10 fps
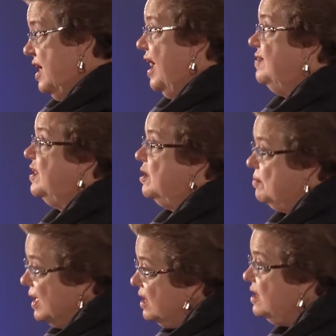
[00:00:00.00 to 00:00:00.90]
And they can
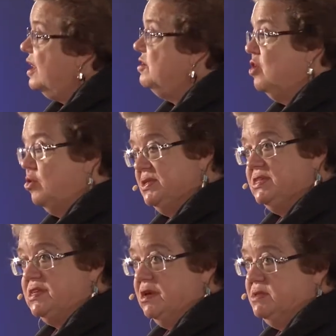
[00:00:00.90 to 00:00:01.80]
mail a letter home at the
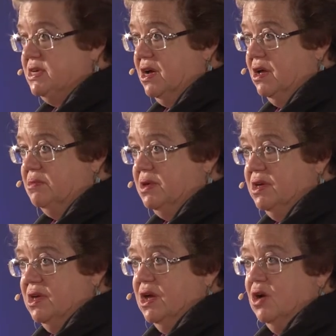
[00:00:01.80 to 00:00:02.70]
same time.
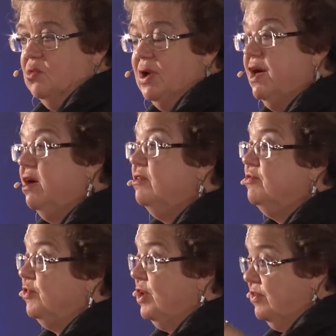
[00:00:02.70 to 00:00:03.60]
Well,
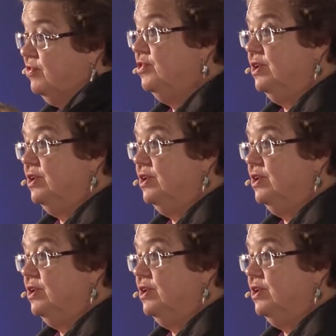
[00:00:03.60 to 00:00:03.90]
if you're